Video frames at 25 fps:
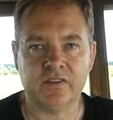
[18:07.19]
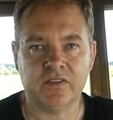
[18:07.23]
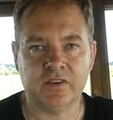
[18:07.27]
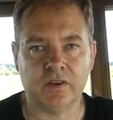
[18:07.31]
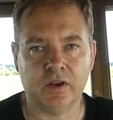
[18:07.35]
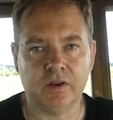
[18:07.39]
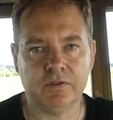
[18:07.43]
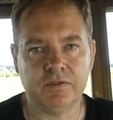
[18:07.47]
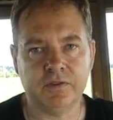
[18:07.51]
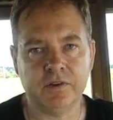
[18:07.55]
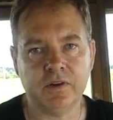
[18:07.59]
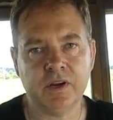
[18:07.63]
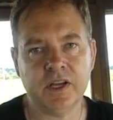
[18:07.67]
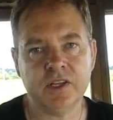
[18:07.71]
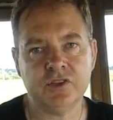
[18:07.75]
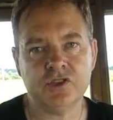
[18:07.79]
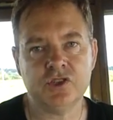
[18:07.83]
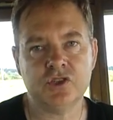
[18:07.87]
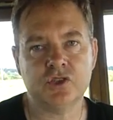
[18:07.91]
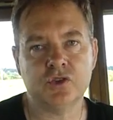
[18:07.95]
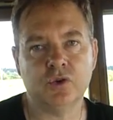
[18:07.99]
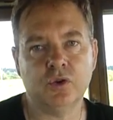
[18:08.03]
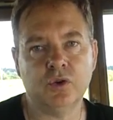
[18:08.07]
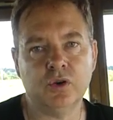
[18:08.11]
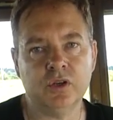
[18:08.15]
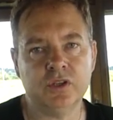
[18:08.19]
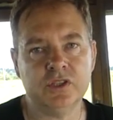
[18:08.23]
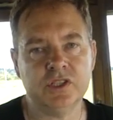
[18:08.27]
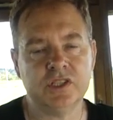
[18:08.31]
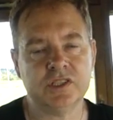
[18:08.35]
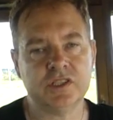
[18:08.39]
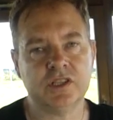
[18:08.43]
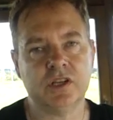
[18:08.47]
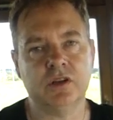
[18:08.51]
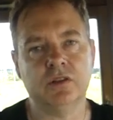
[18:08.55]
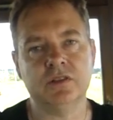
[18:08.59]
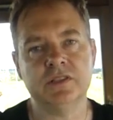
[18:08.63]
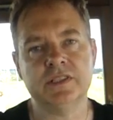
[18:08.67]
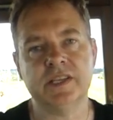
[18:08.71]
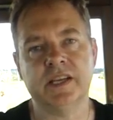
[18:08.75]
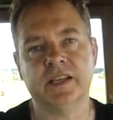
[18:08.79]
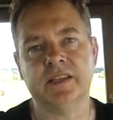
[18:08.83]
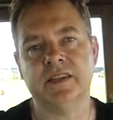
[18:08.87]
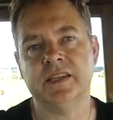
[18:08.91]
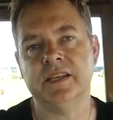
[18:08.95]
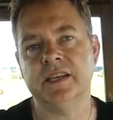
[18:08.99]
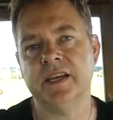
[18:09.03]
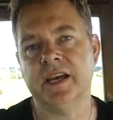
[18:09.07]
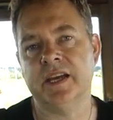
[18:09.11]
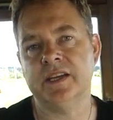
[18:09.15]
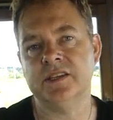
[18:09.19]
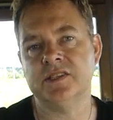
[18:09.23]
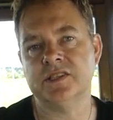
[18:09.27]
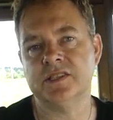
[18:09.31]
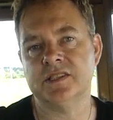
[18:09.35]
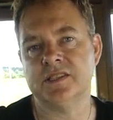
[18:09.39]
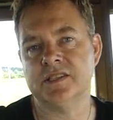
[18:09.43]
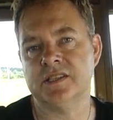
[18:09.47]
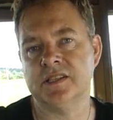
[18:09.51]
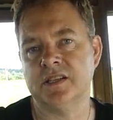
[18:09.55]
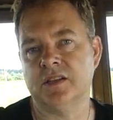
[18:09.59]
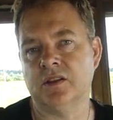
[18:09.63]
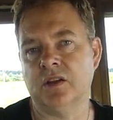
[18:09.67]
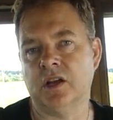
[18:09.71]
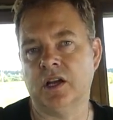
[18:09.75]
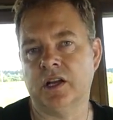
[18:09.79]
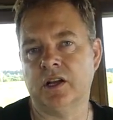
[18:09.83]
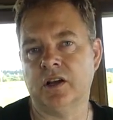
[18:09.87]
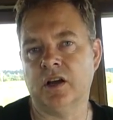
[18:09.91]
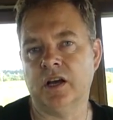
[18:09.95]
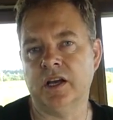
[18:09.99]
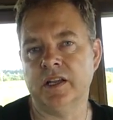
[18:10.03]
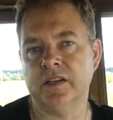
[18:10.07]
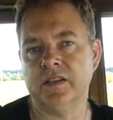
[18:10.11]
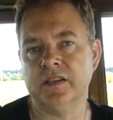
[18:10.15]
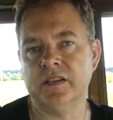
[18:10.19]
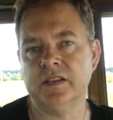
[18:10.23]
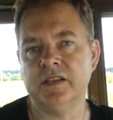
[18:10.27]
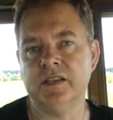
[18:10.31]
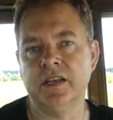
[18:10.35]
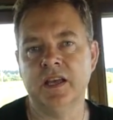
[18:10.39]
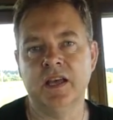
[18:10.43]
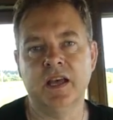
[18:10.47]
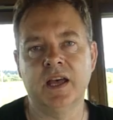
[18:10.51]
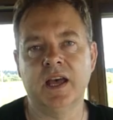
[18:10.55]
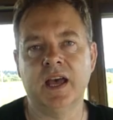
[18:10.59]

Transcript: So if you're unsure, just contact the agency like I did